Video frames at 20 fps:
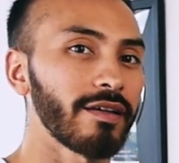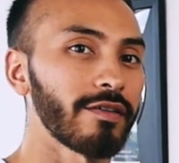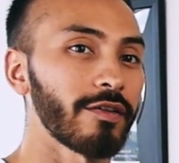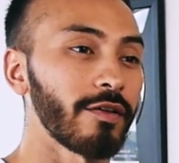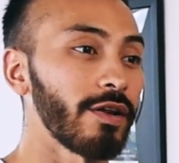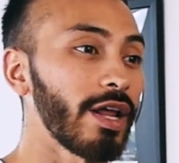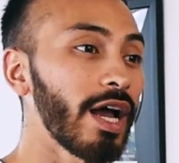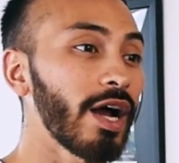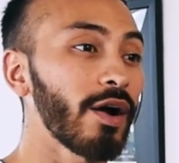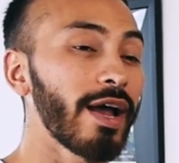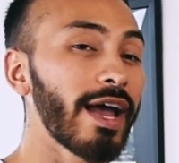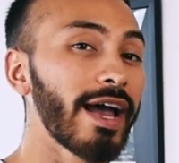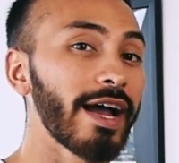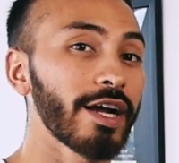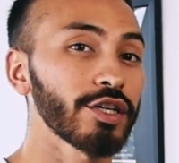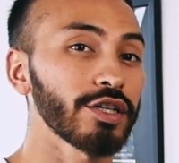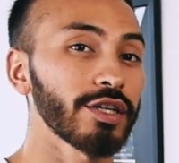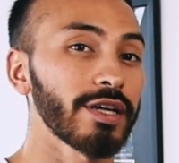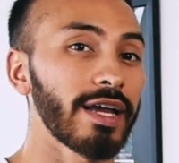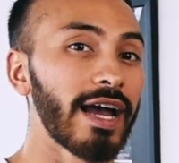So now I
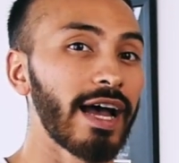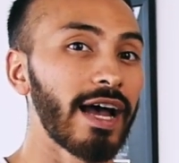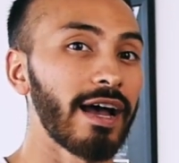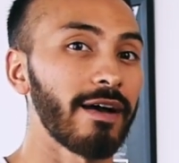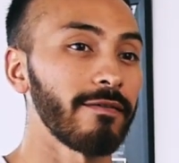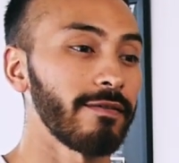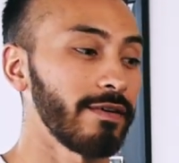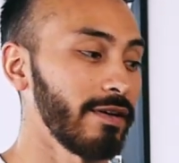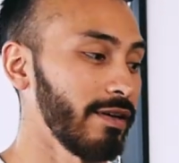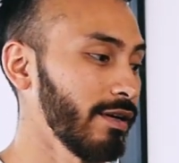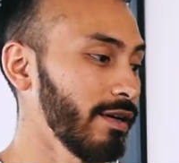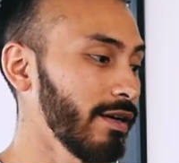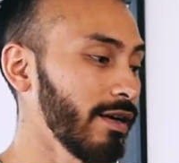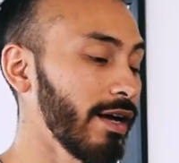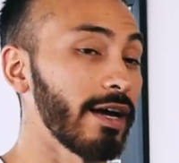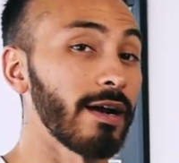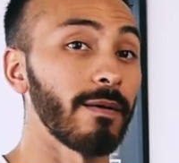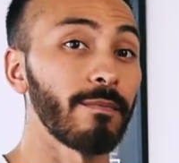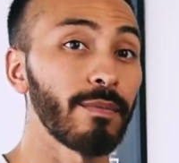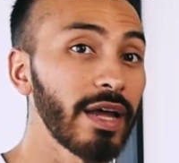actually have
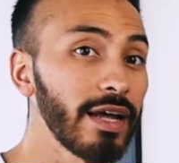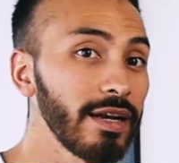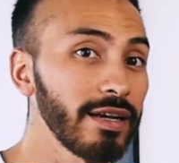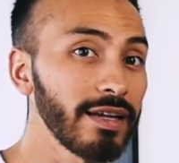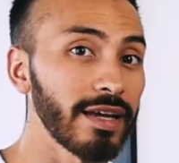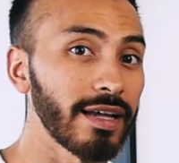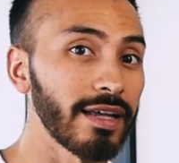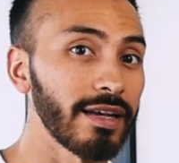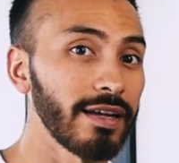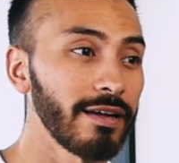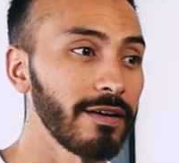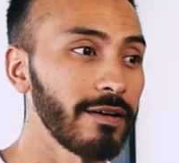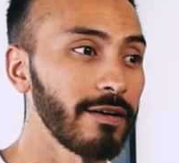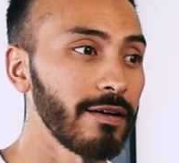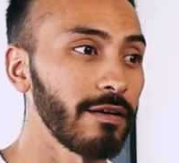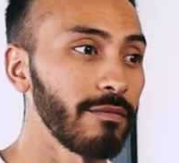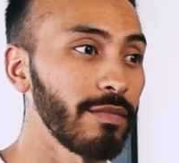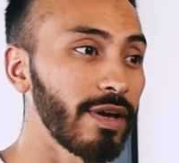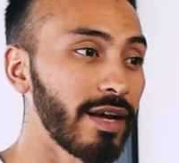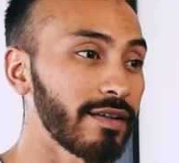an opinion
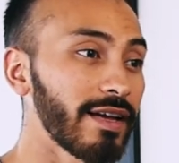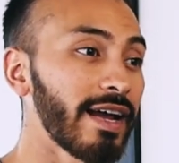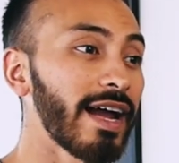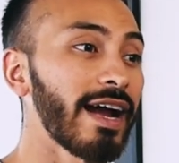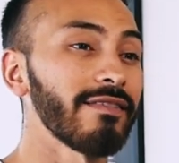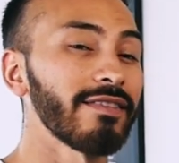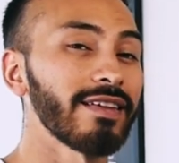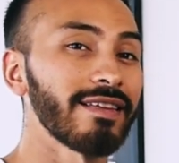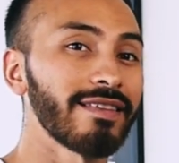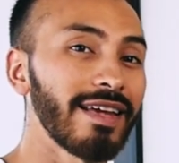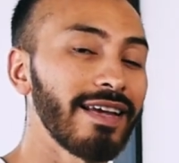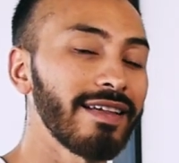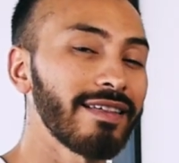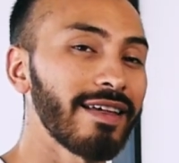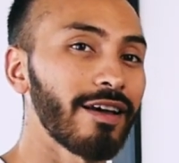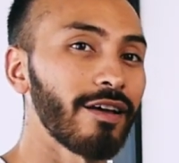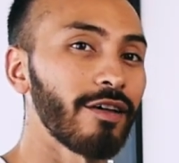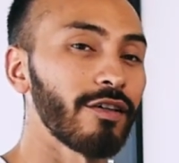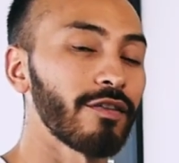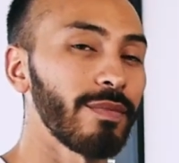because I have the
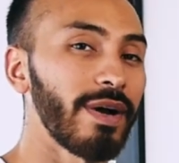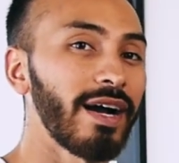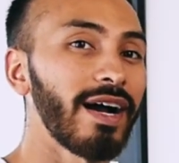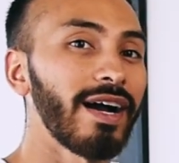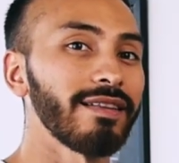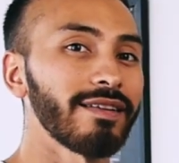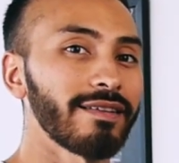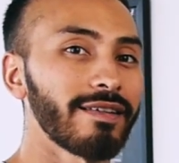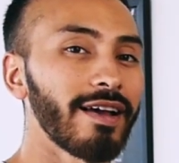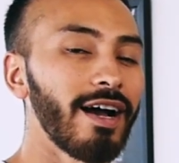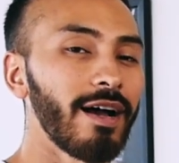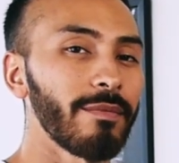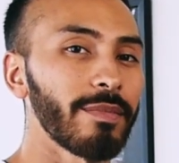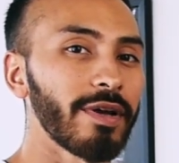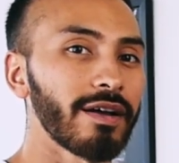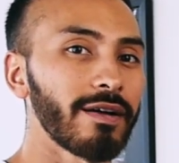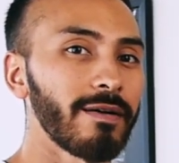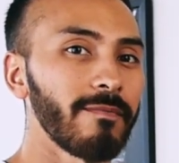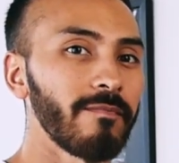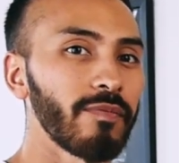details behind the
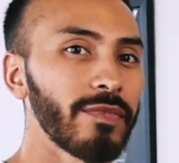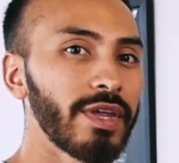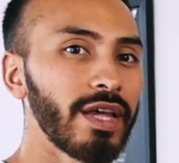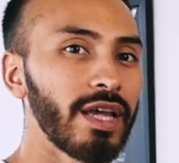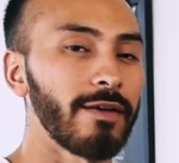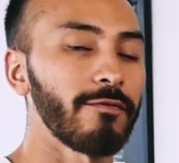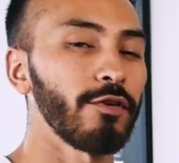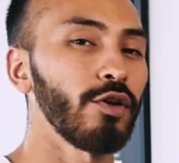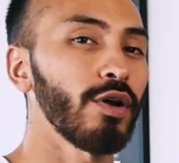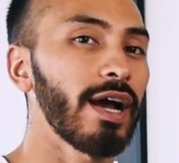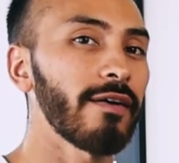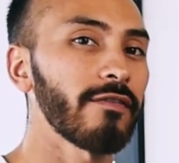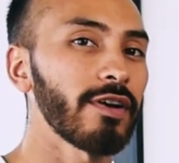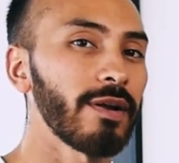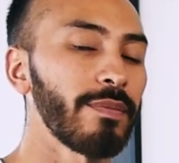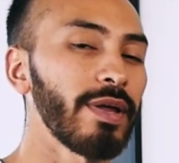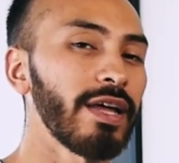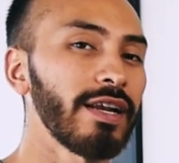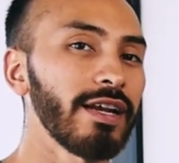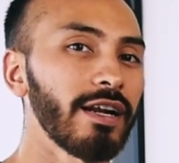topic. If you have an
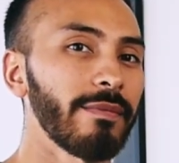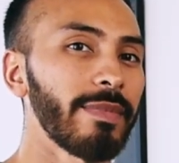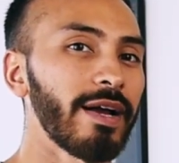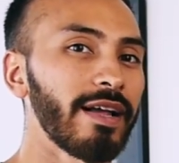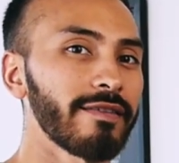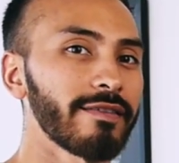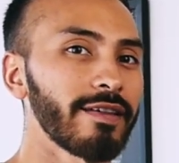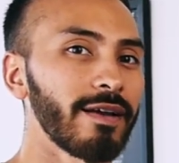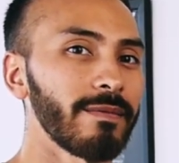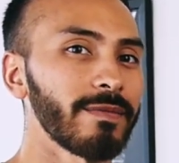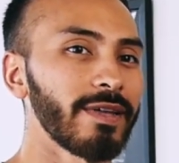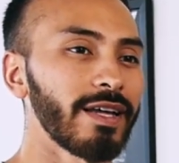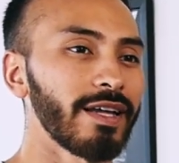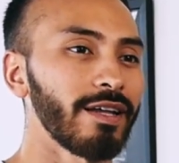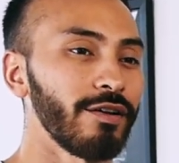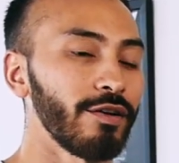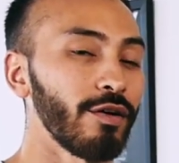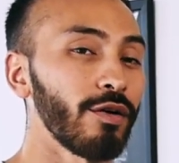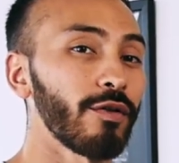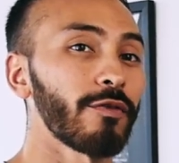opinion about something
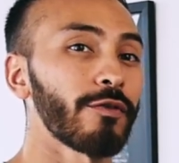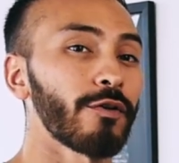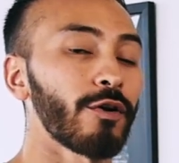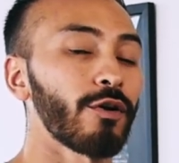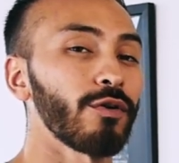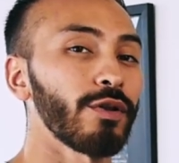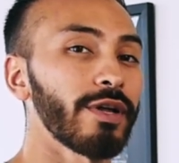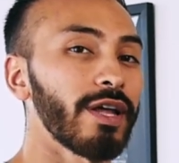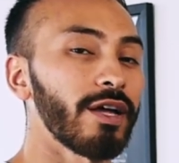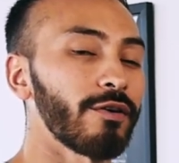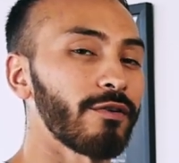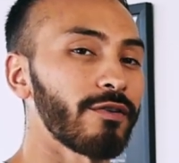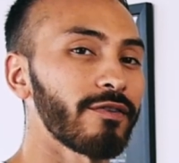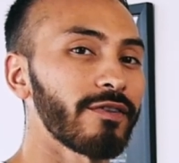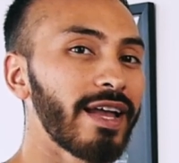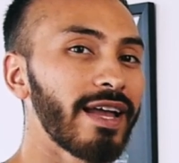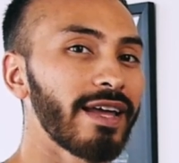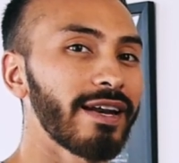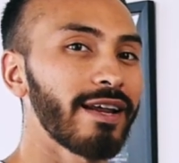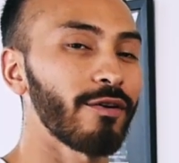and you don't thoroughly
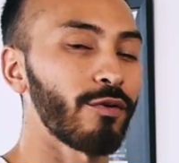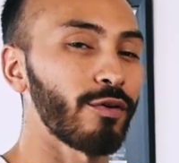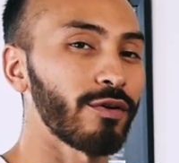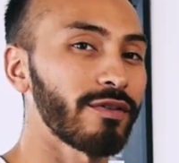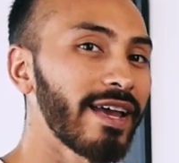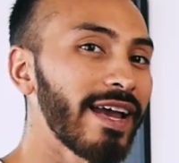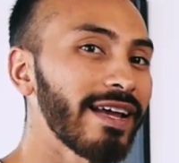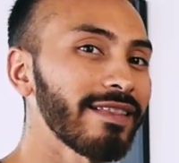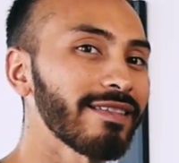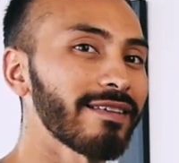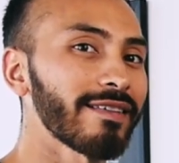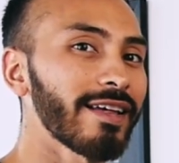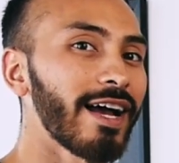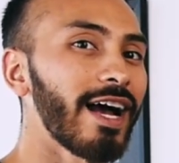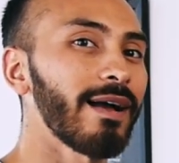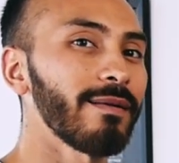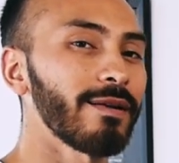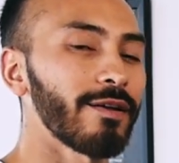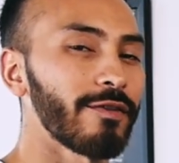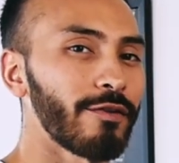understand it or take the
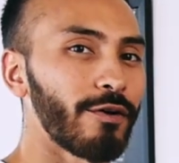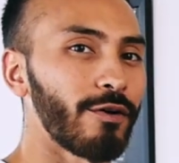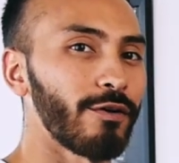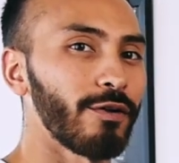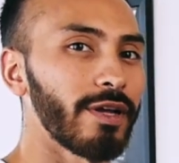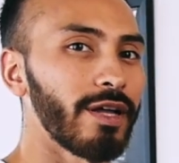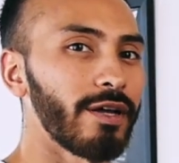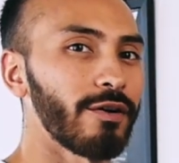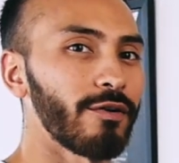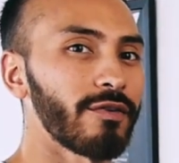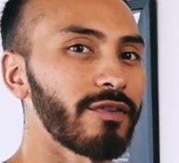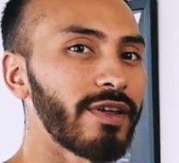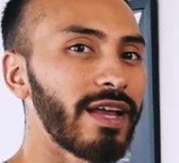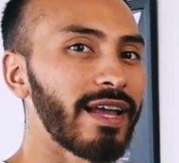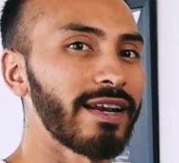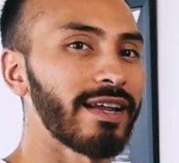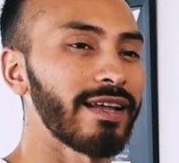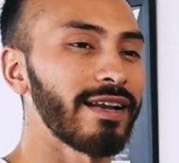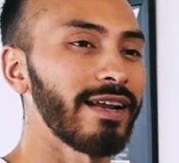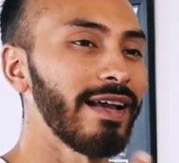time to thoroughly
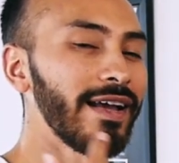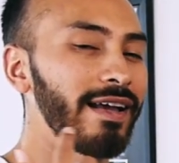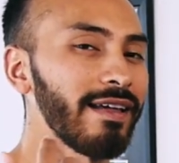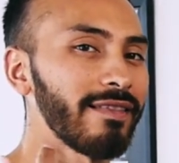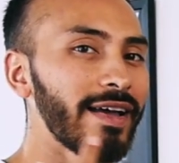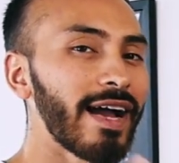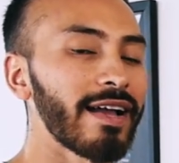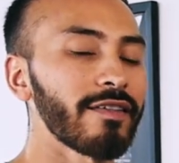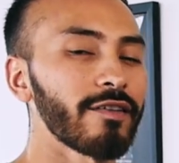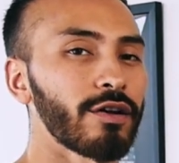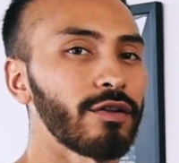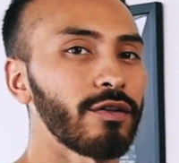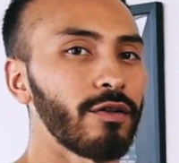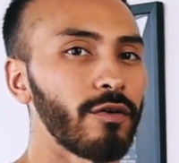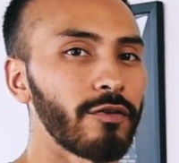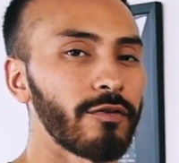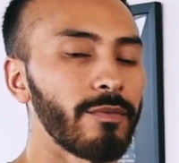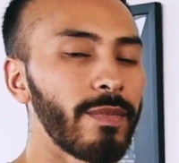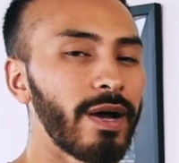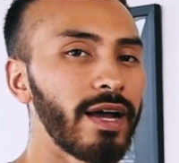understand it, that's a
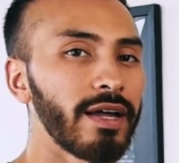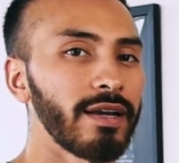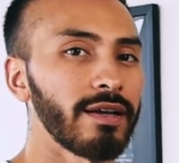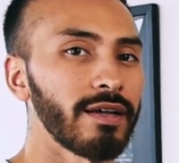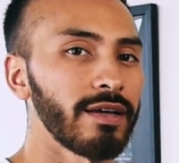closed mind.